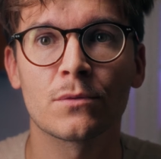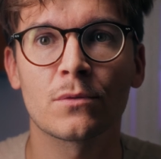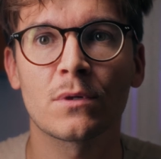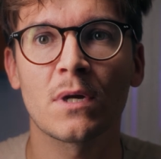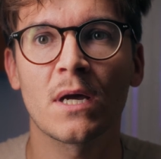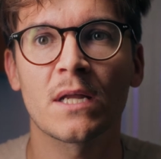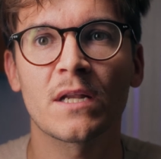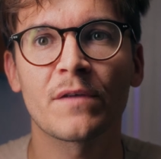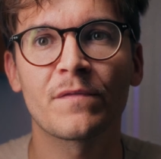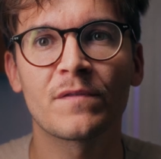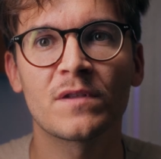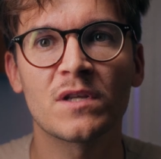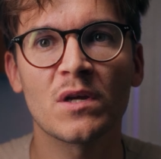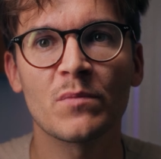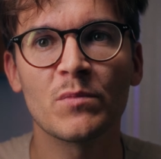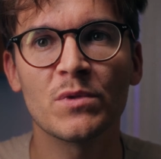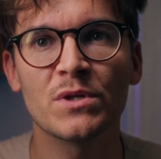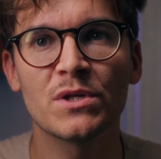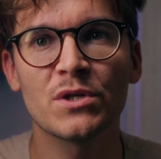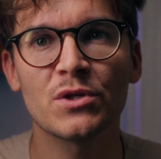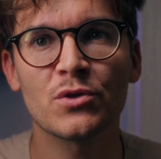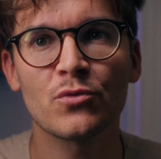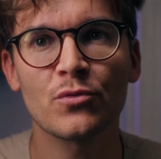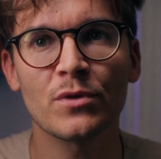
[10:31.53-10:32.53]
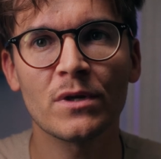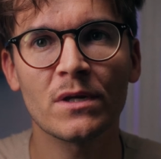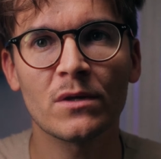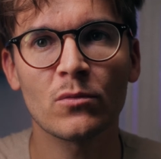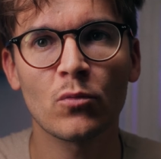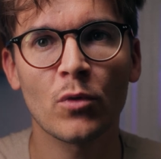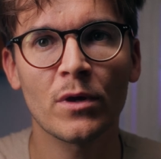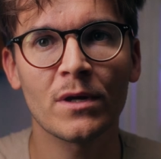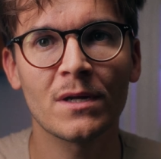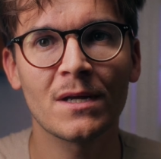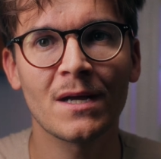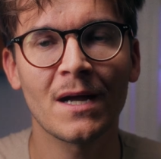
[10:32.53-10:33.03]
kind of
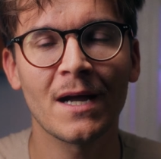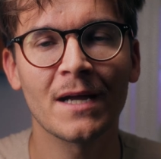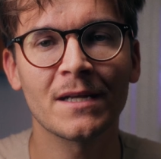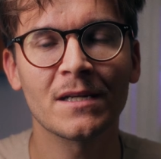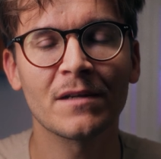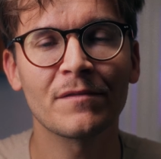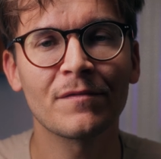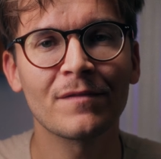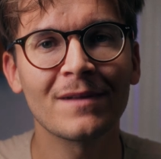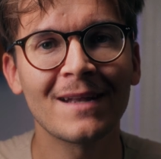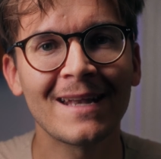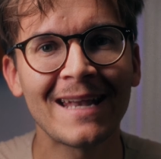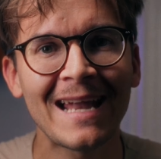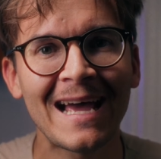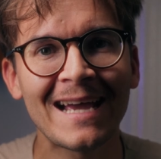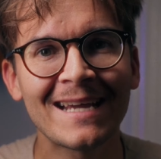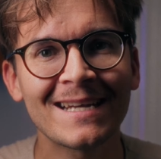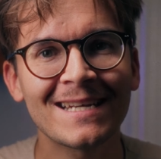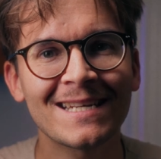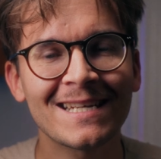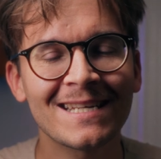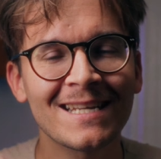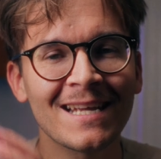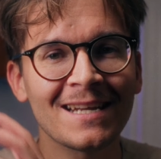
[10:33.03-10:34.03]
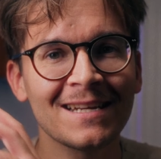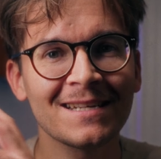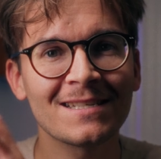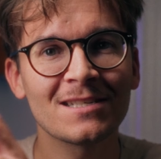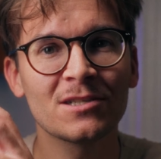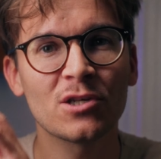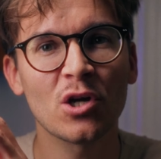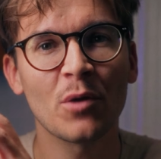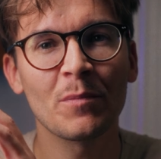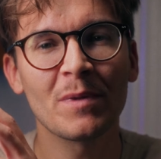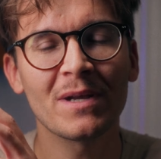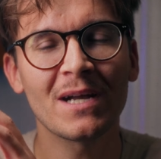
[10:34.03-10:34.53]
demonstrate what kind of light that is
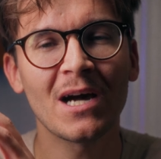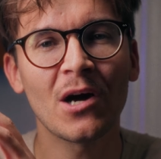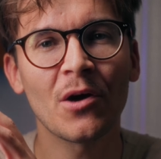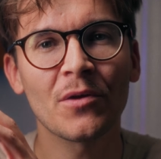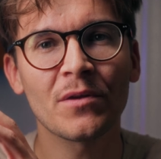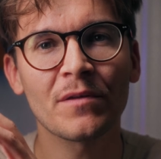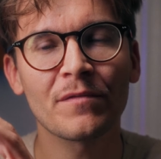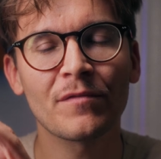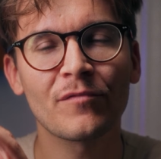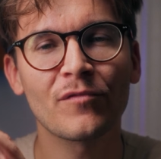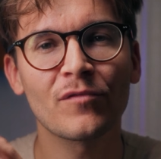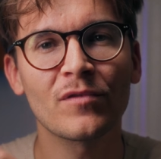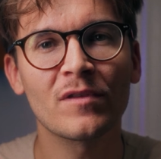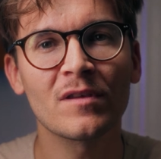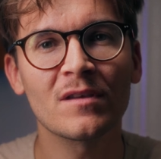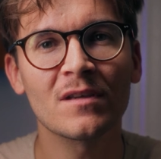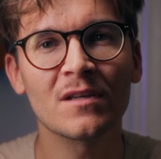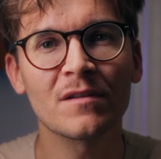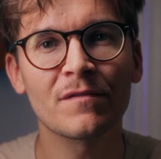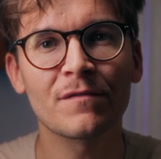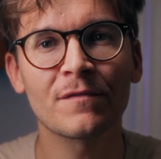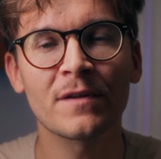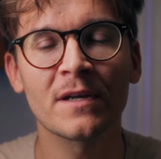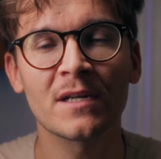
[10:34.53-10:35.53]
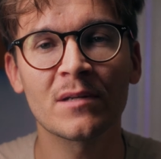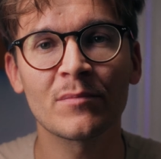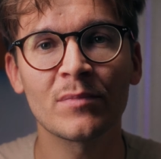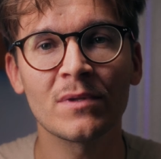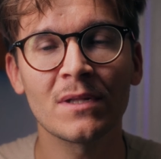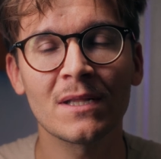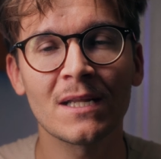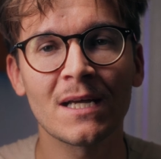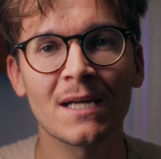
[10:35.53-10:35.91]
coming out of the inflatable